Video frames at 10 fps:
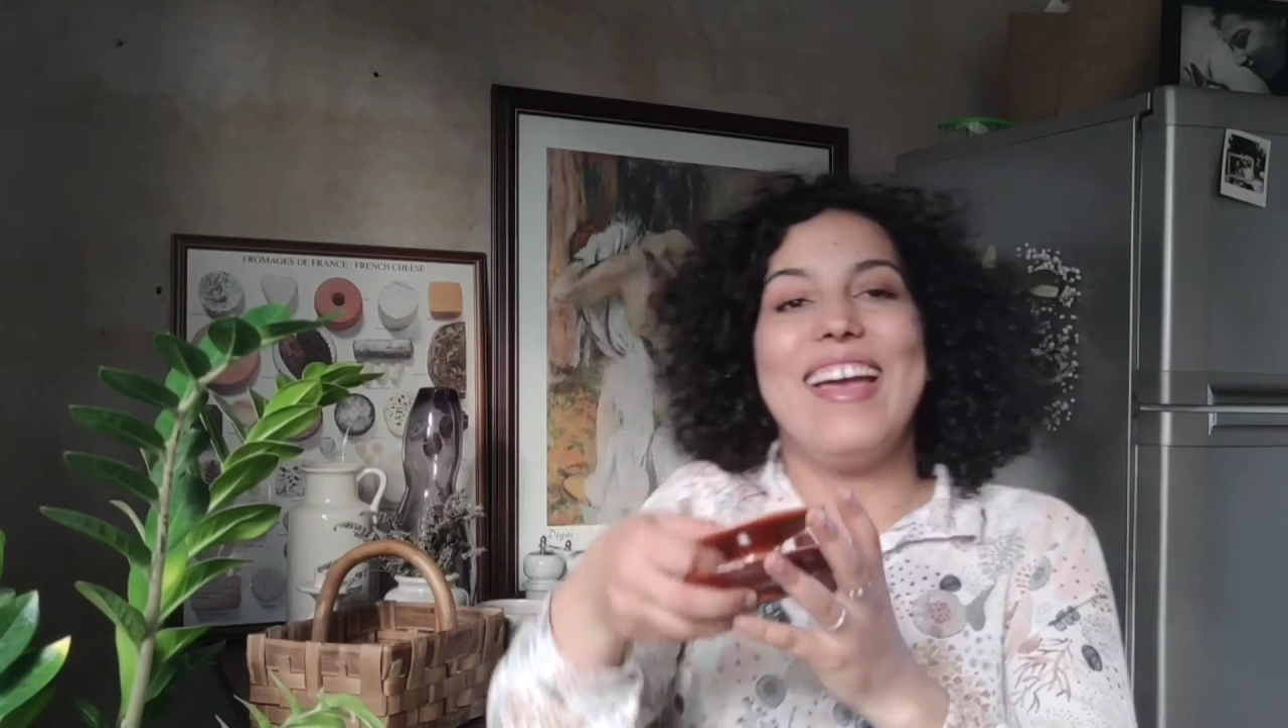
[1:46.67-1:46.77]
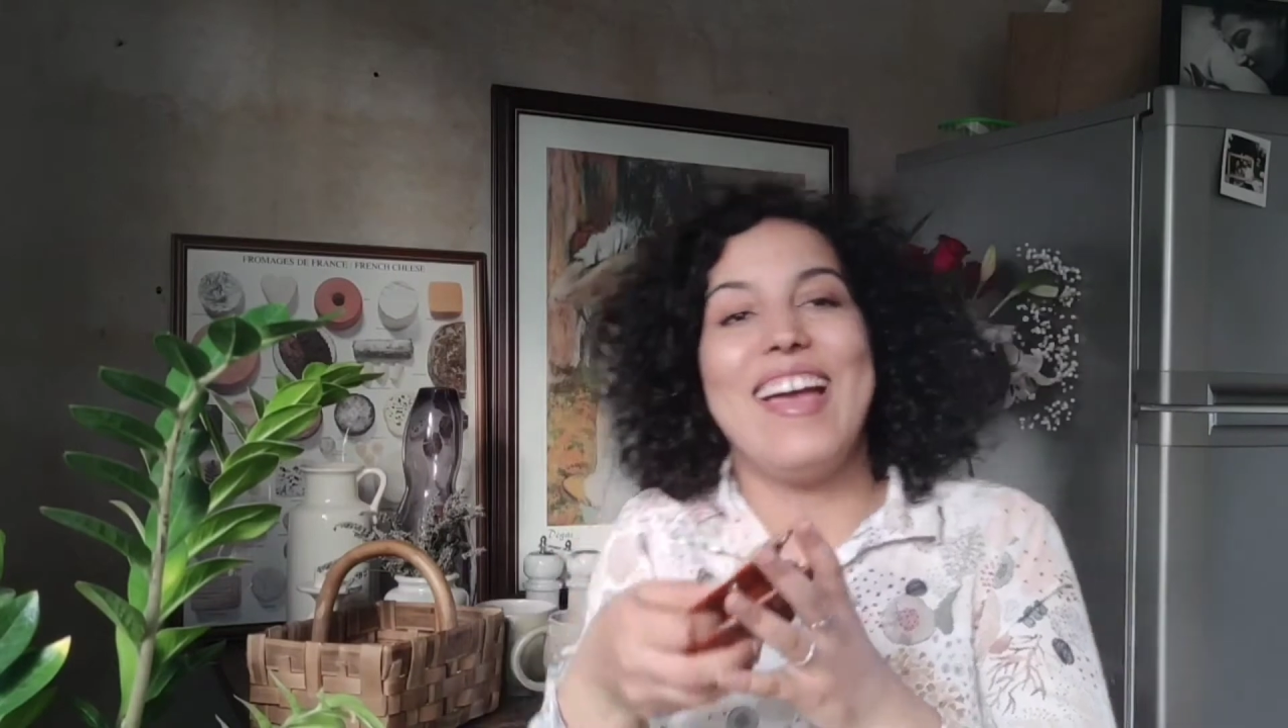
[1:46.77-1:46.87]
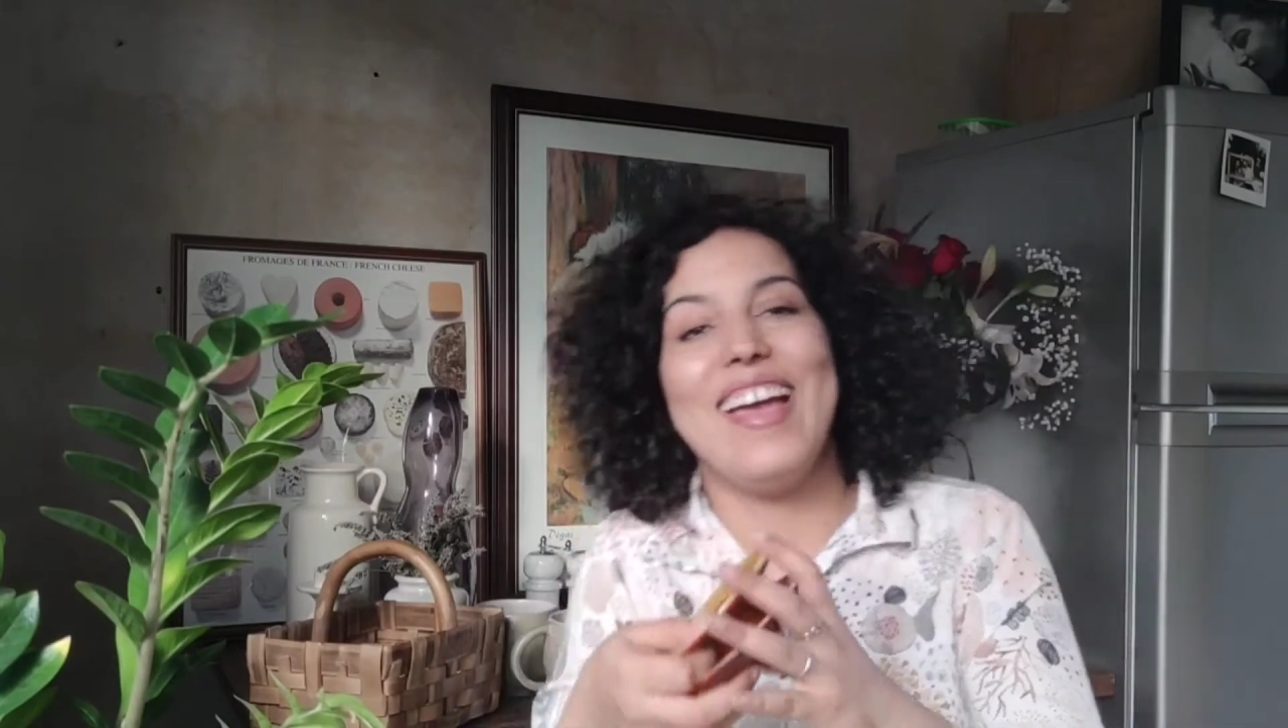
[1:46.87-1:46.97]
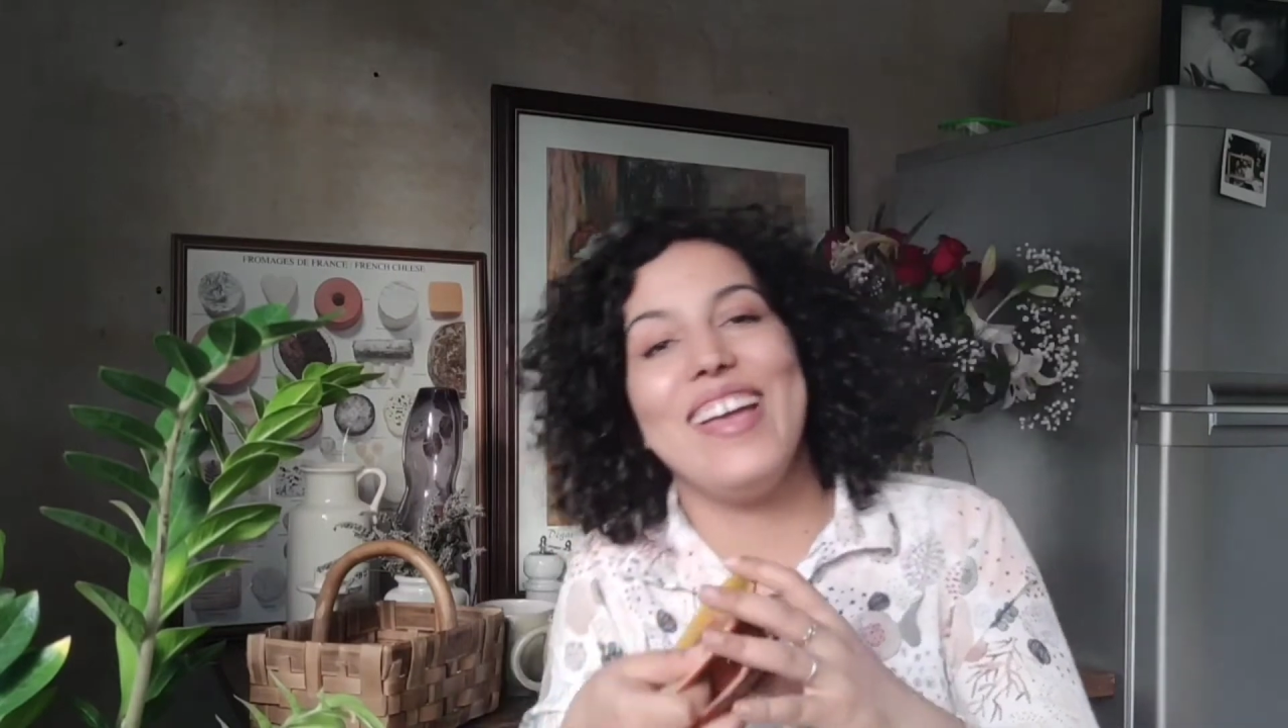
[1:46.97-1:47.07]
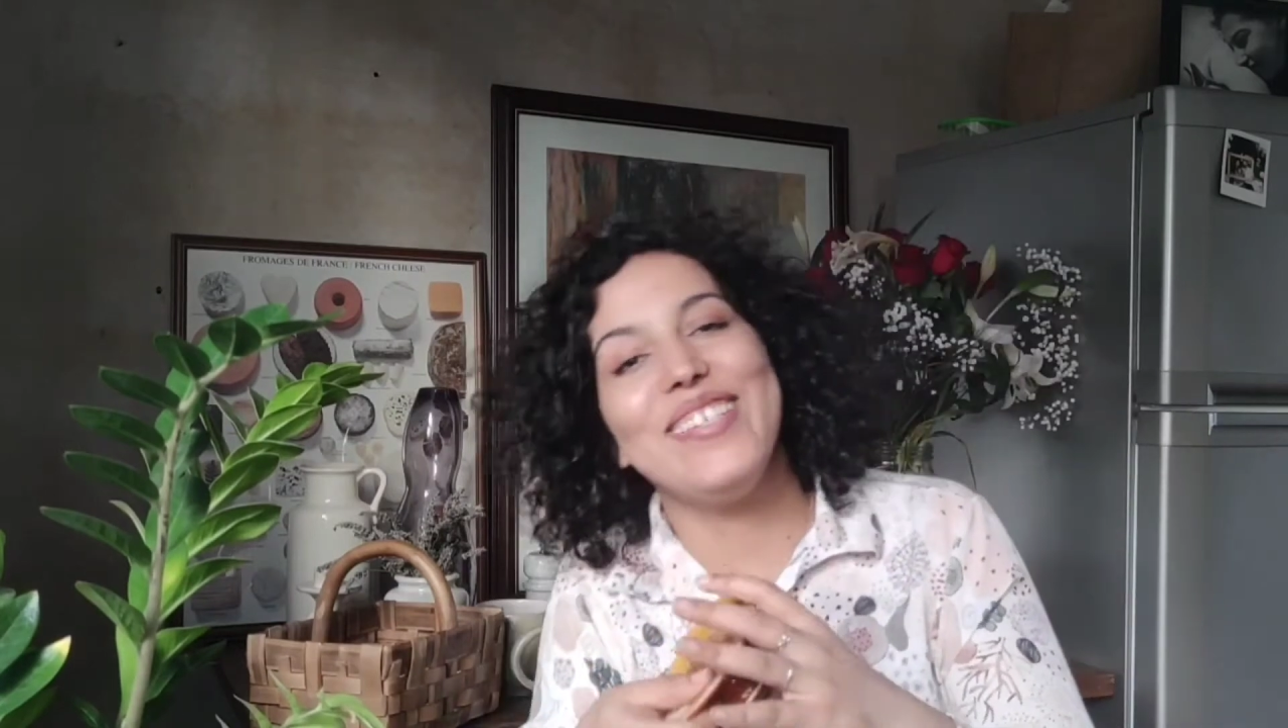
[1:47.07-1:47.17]

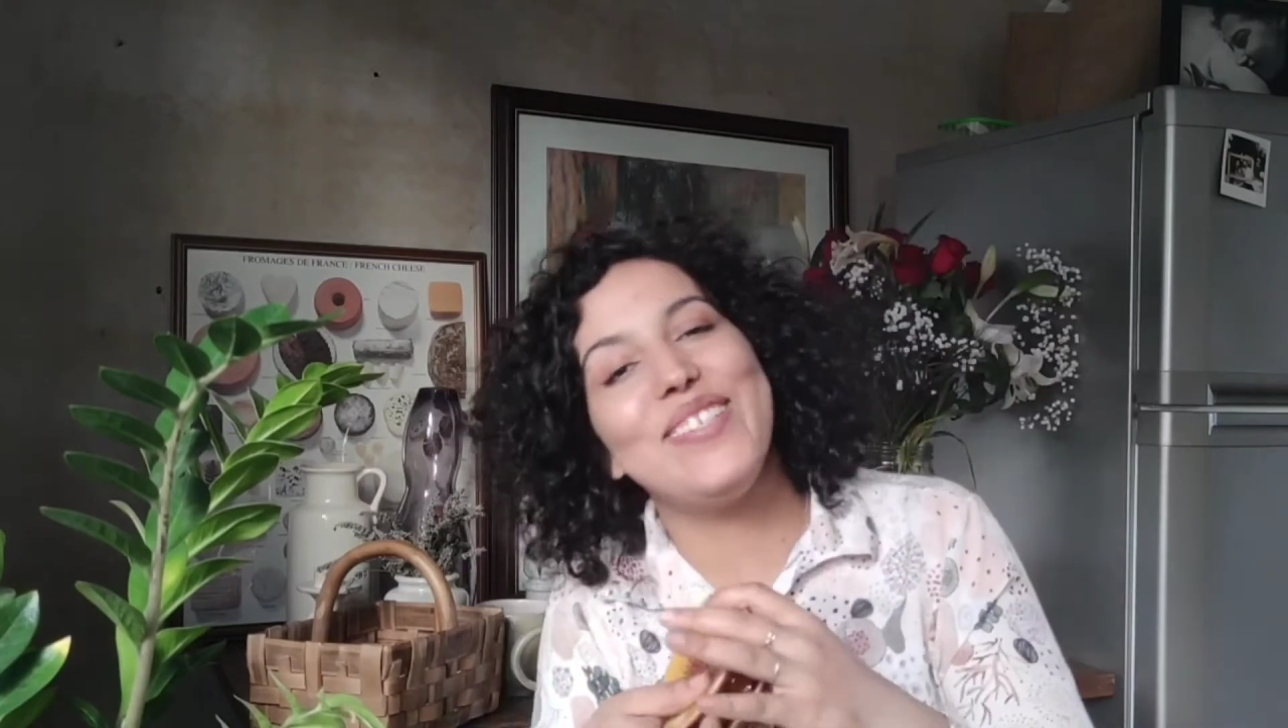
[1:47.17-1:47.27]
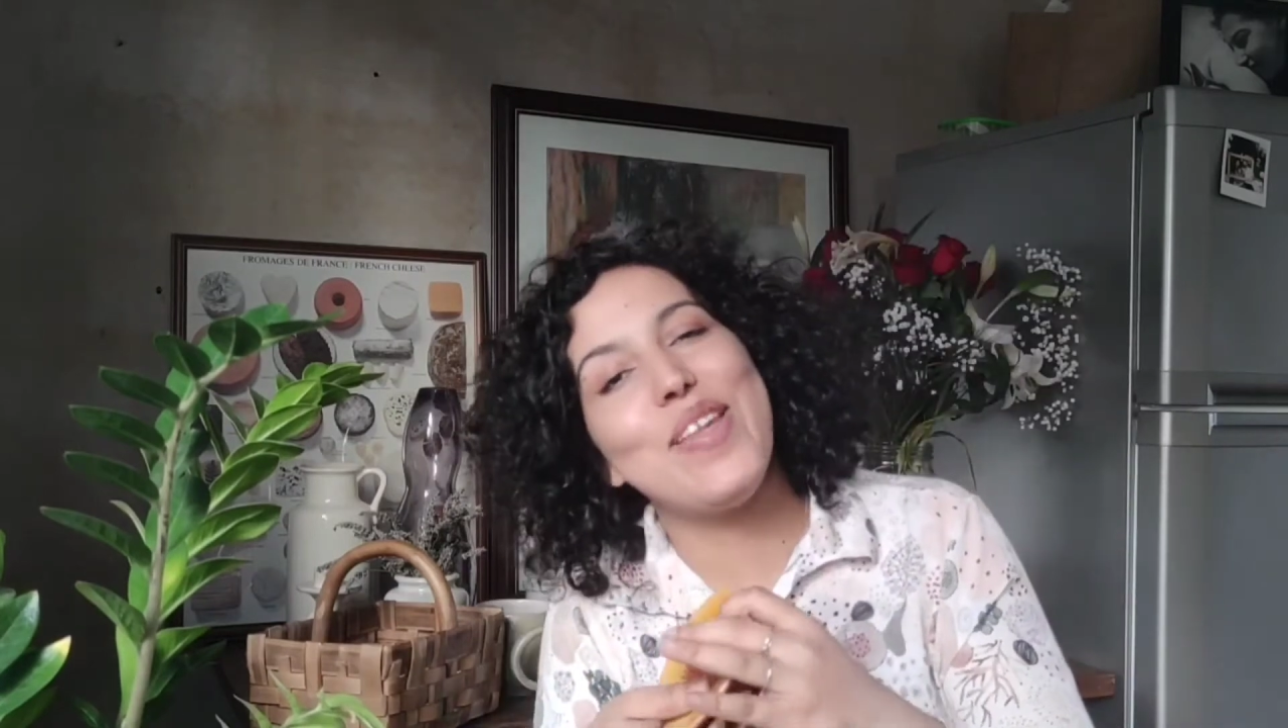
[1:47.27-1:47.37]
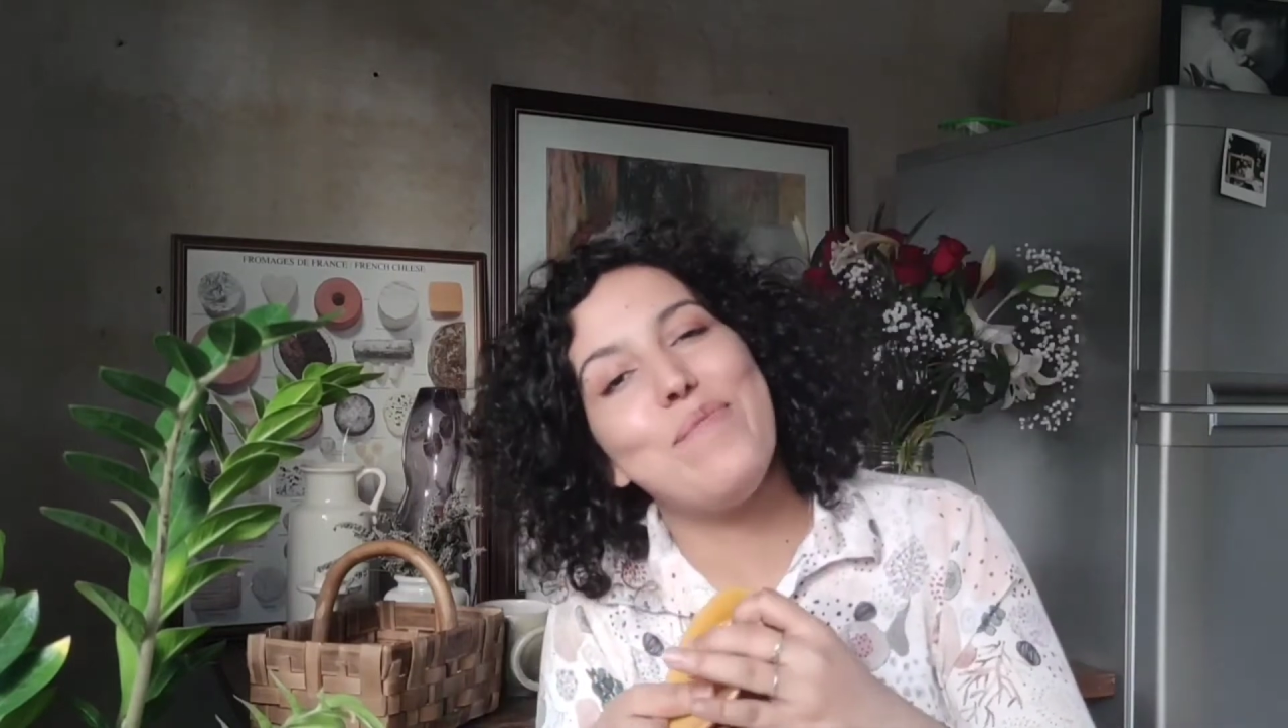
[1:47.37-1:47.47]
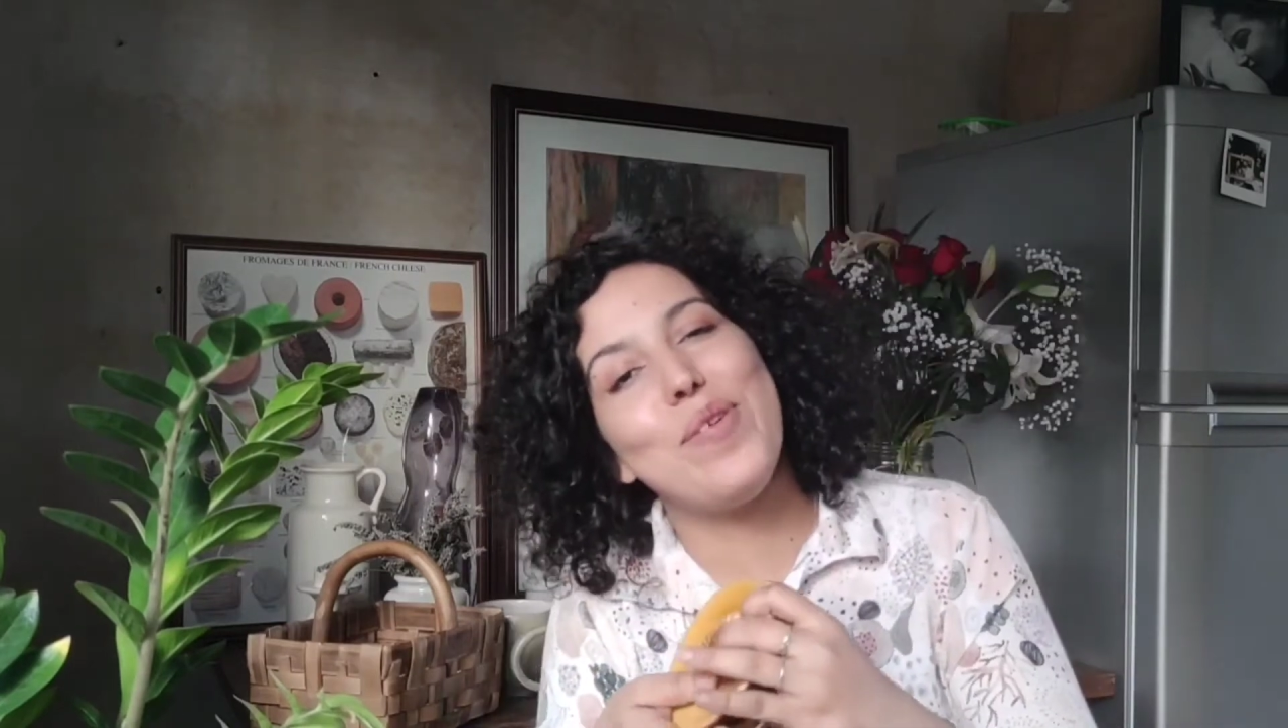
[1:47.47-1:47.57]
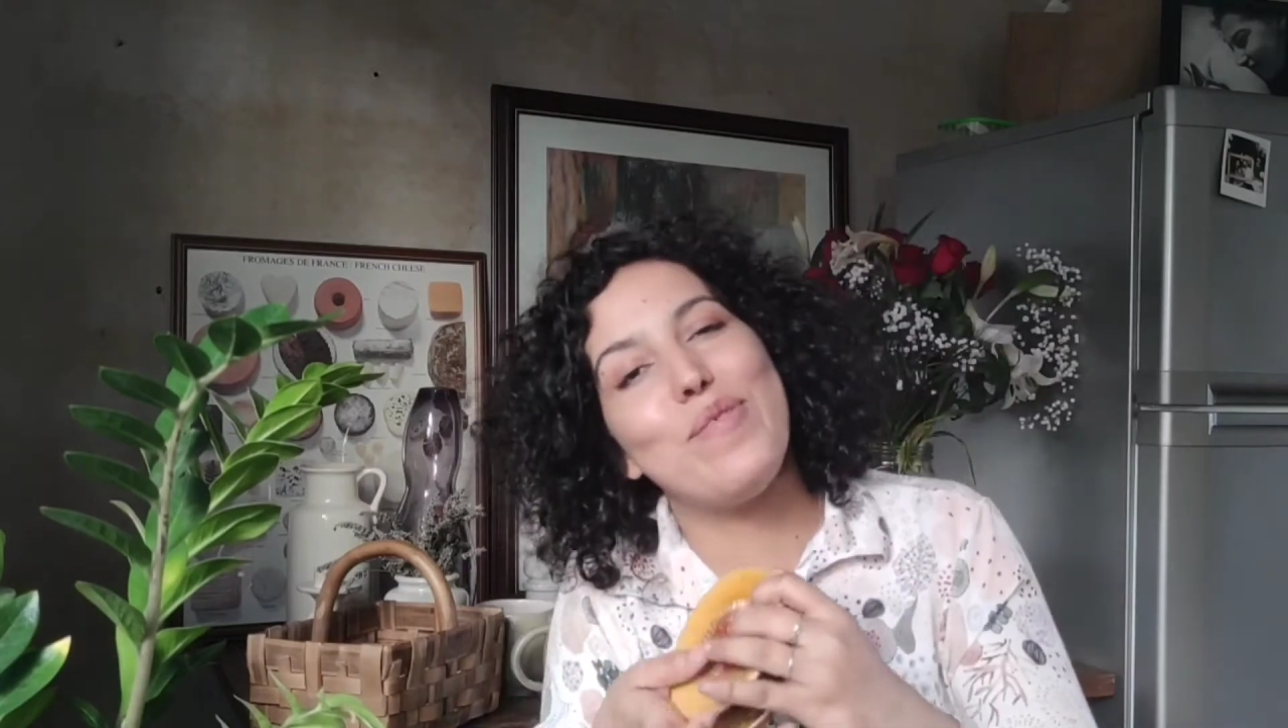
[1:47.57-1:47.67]
And number